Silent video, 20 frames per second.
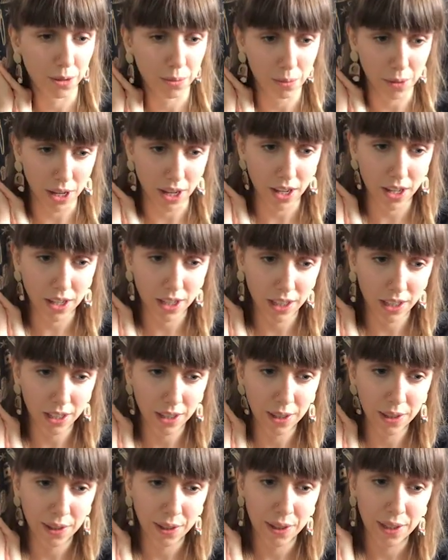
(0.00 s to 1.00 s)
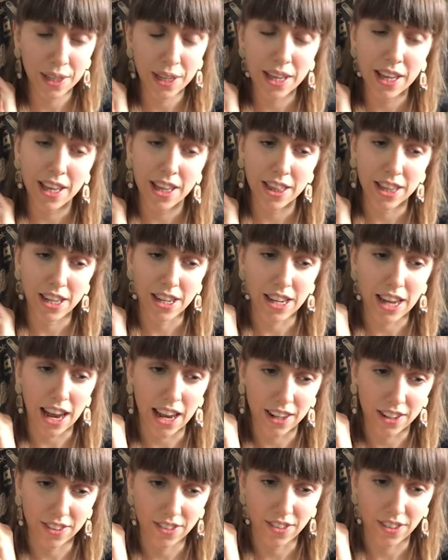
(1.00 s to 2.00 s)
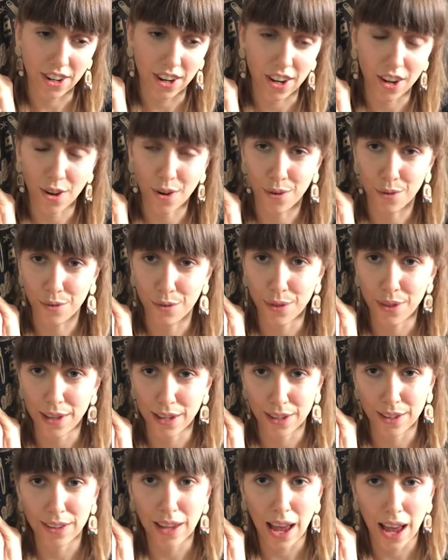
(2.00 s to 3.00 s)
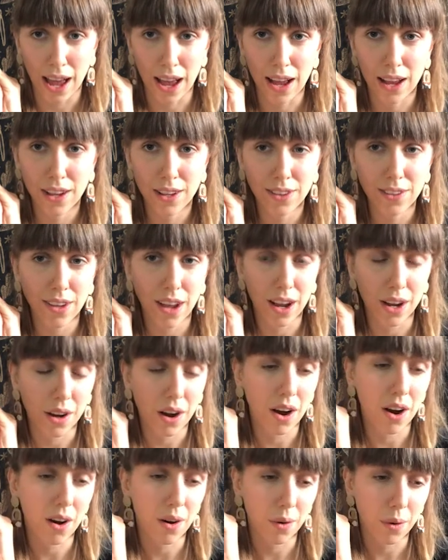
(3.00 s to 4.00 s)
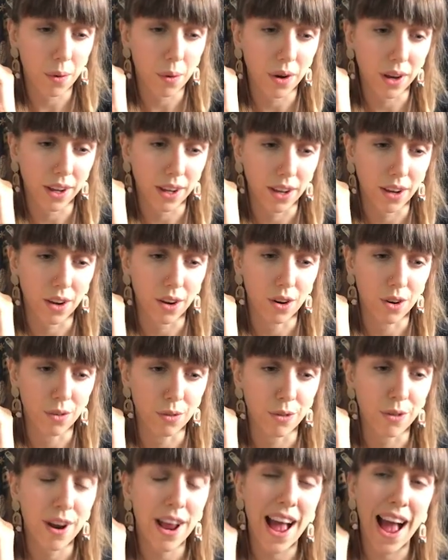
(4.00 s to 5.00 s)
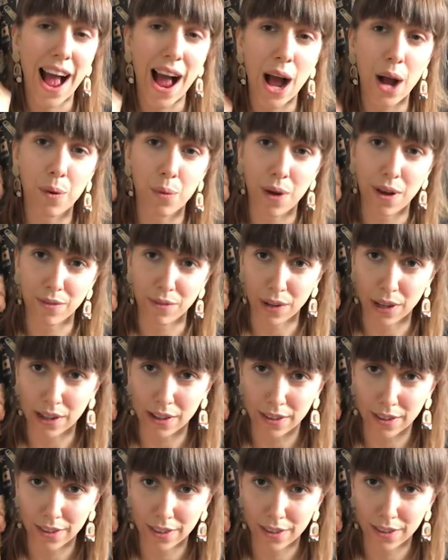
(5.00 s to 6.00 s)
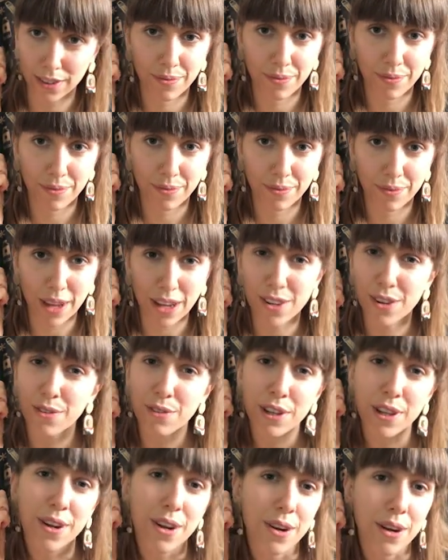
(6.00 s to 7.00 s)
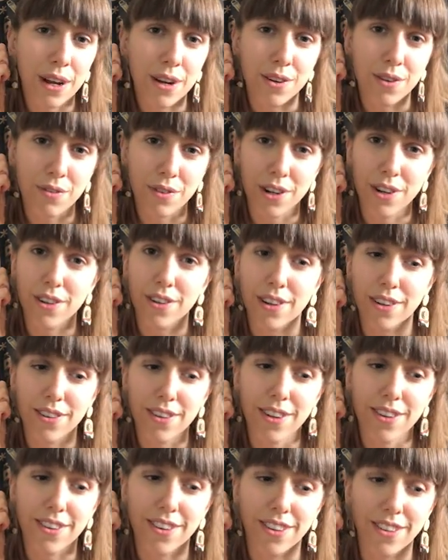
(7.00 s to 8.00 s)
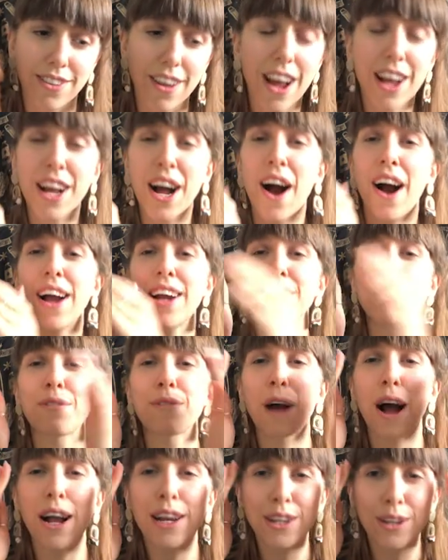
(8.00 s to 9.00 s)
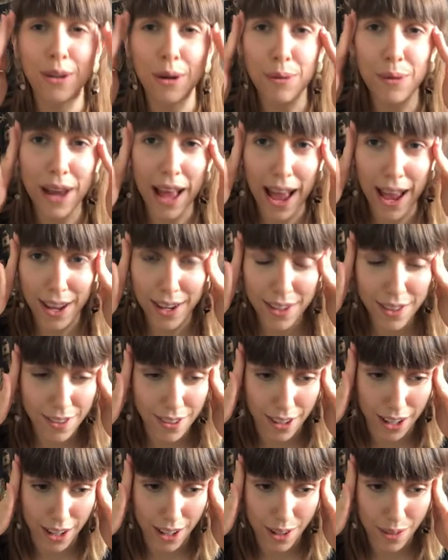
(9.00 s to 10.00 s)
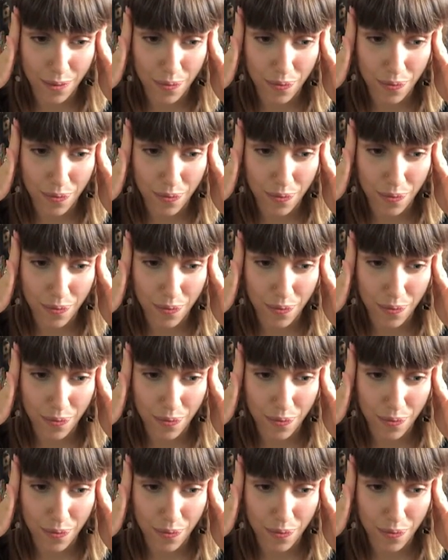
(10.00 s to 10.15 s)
me, the texture of these hairs. I can't quite get over it. However, I don't really know how to finish that sentence. I don't hate it.